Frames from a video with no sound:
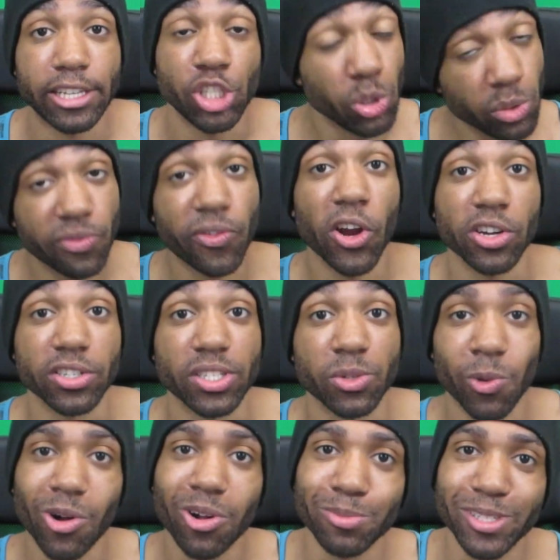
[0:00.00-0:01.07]
June
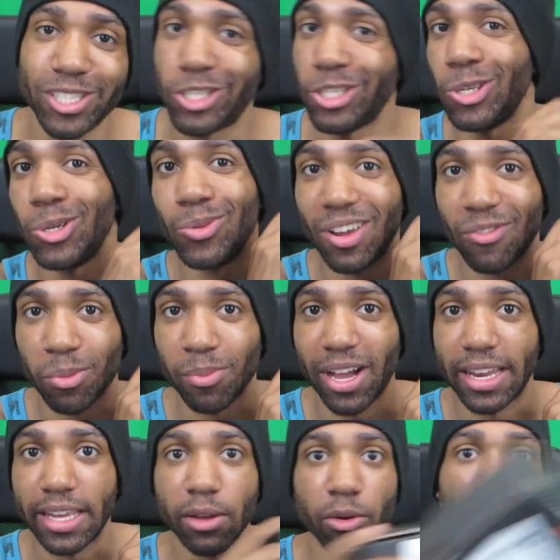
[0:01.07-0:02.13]
1st. Welcome to June,
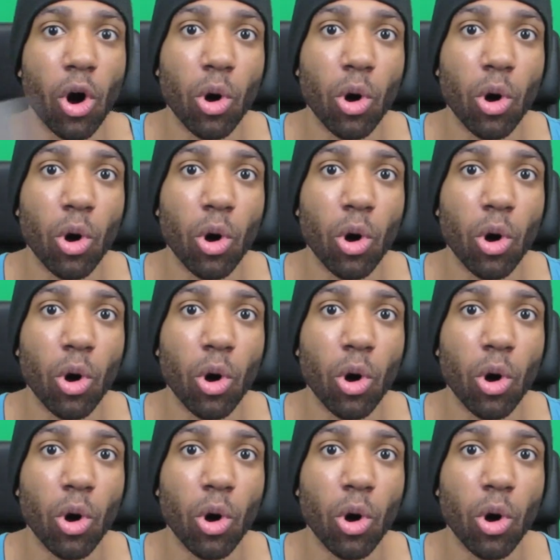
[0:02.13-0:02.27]
everybody.